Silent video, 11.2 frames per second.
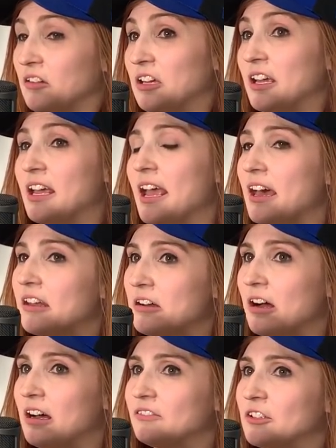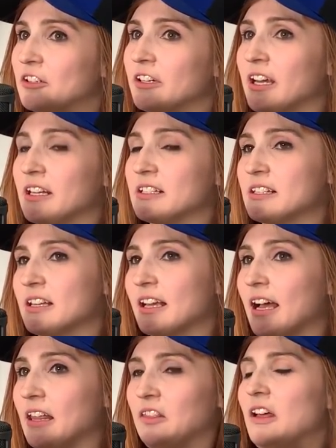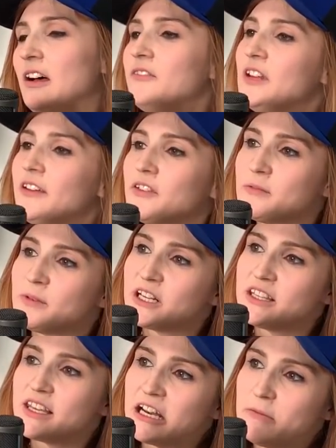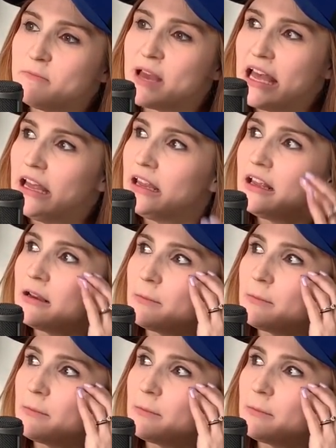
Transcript: Like I had an offer and it's like I loved everybody that I met,